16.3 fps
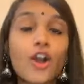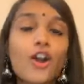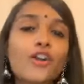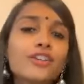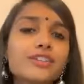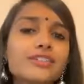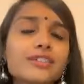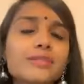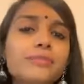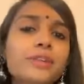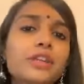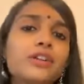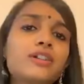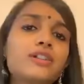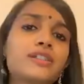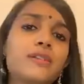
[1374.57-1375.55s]
Or is it
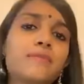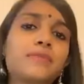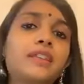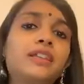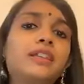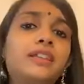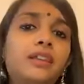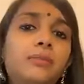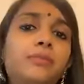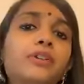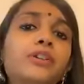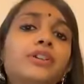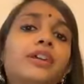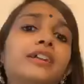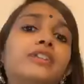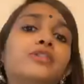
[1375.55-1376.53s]
because something
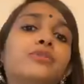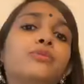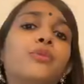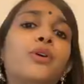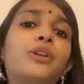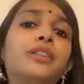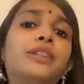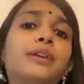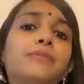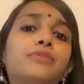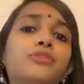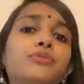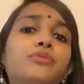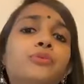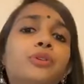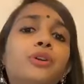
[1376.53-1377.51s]
deeper that you want them
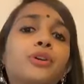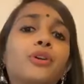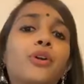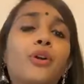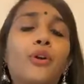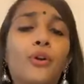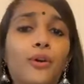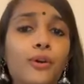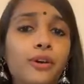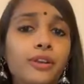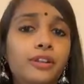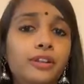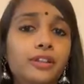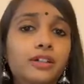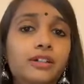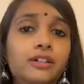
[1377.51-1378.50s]
to work
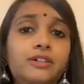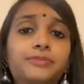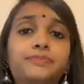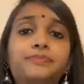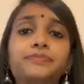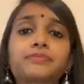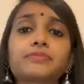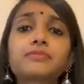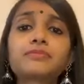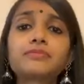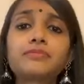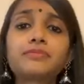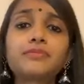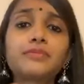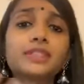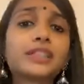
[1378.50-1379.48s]
on
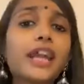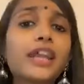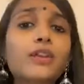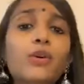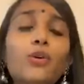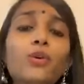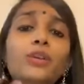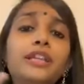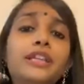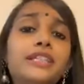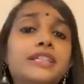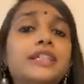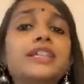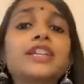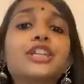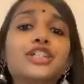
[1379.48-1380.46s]
that whole
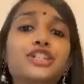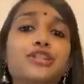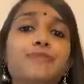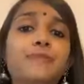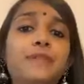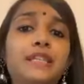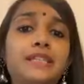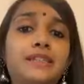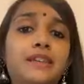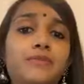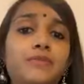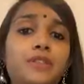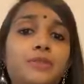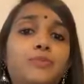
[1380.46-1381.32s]
integration piece that we